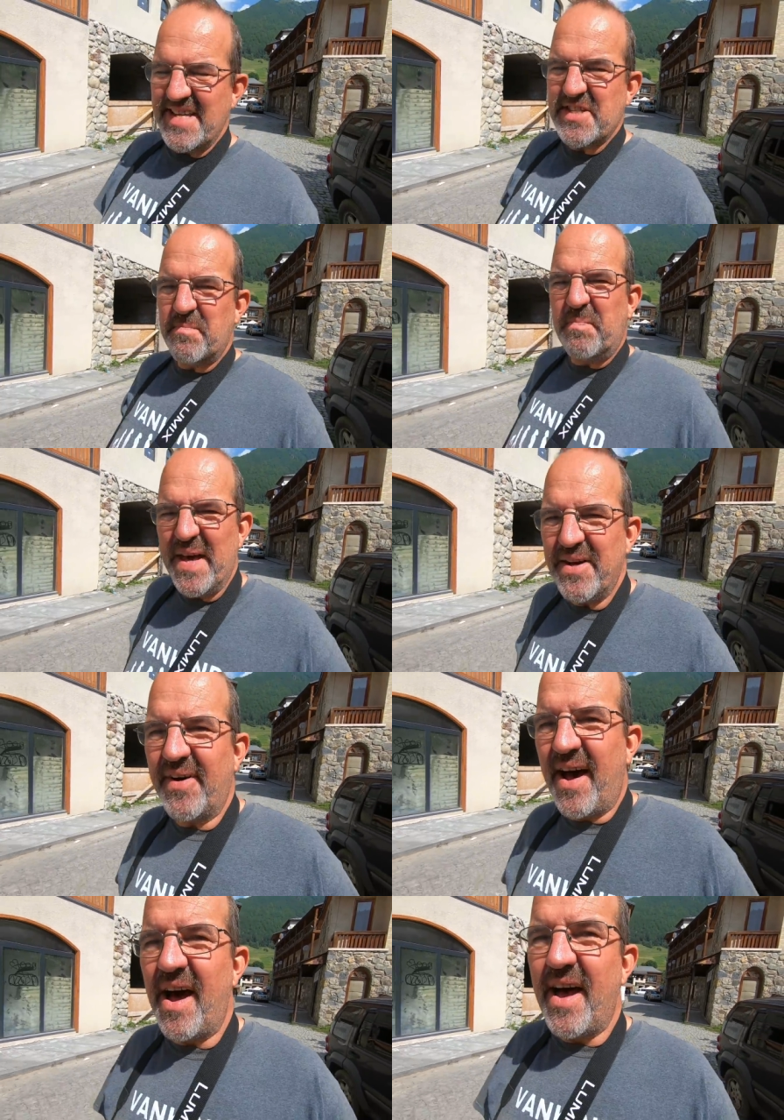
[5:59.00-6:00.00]
It's a bit
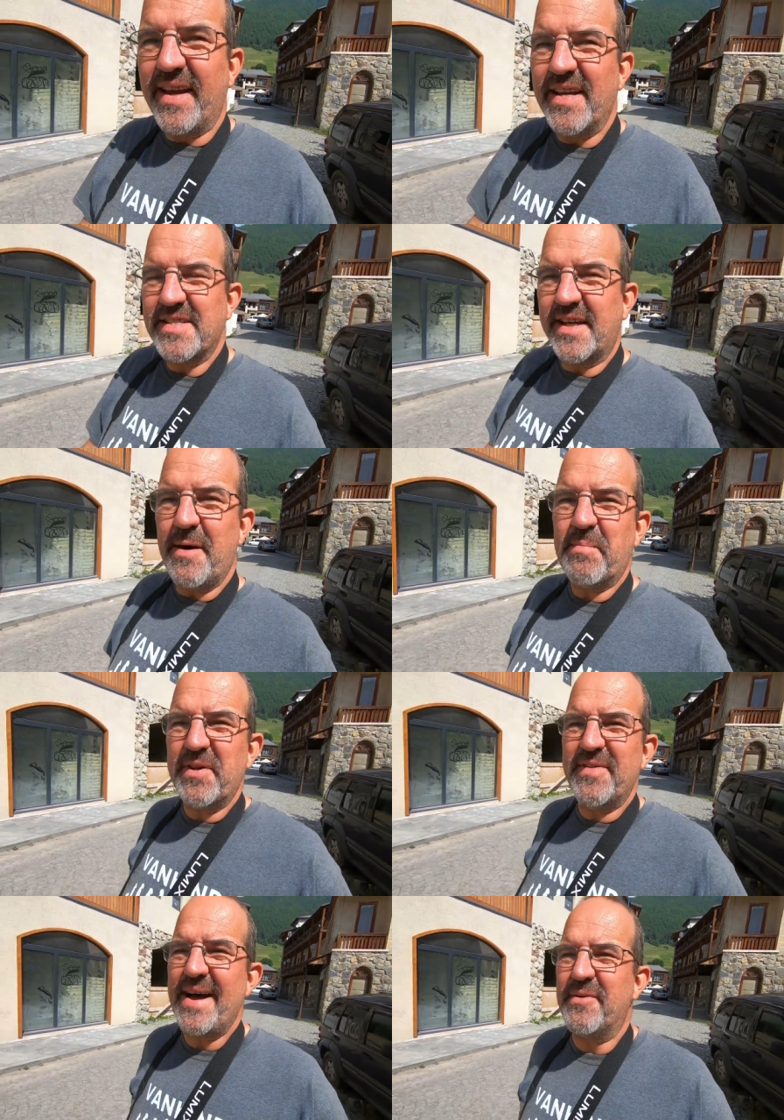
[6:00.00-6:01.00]
of a hike, it's a
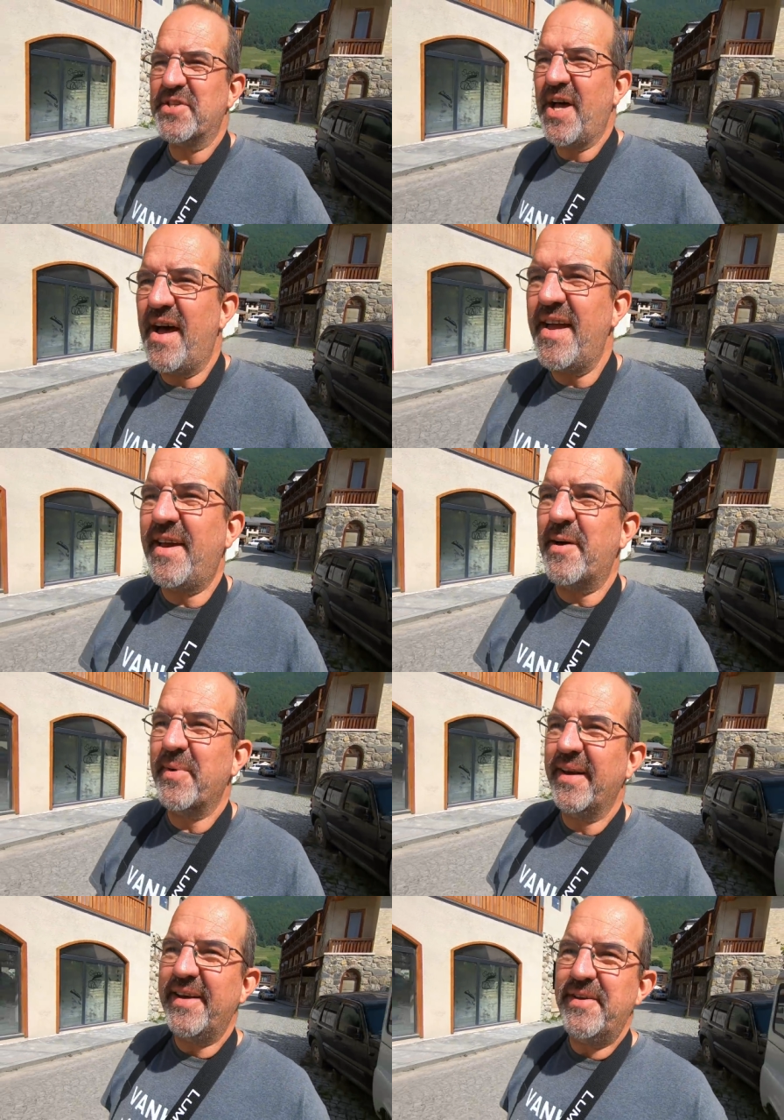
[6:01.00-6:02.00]
couple of hours hike I
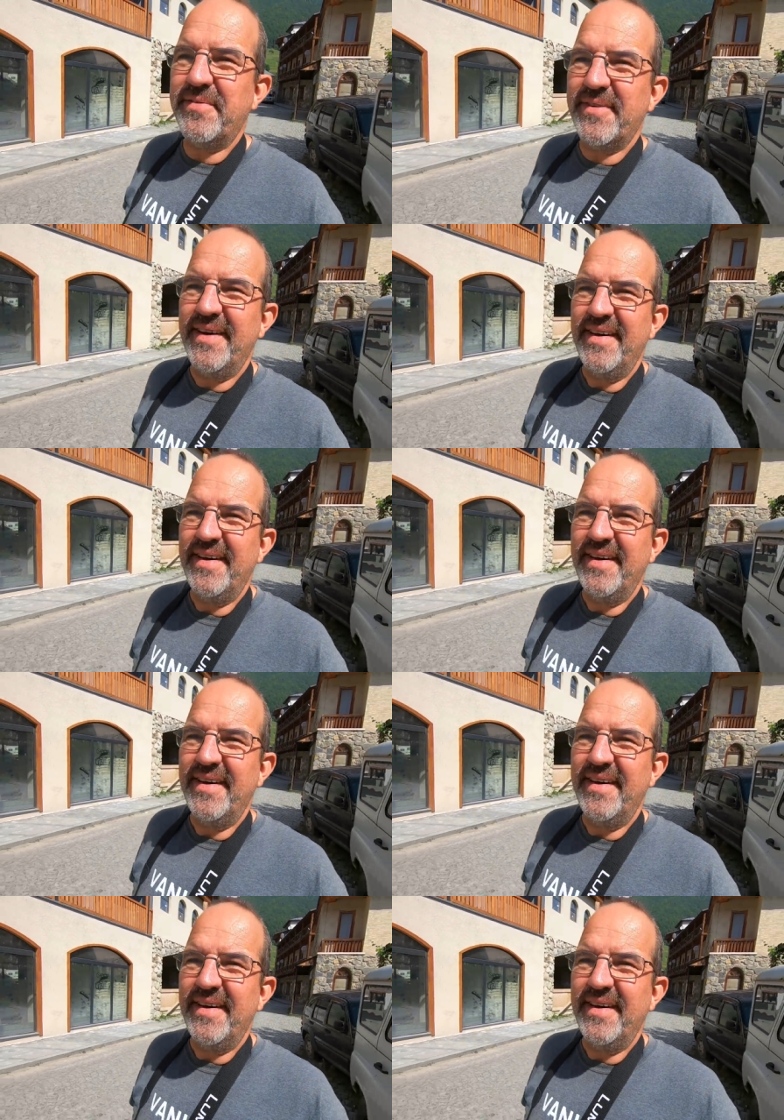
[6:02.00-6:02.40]
believe.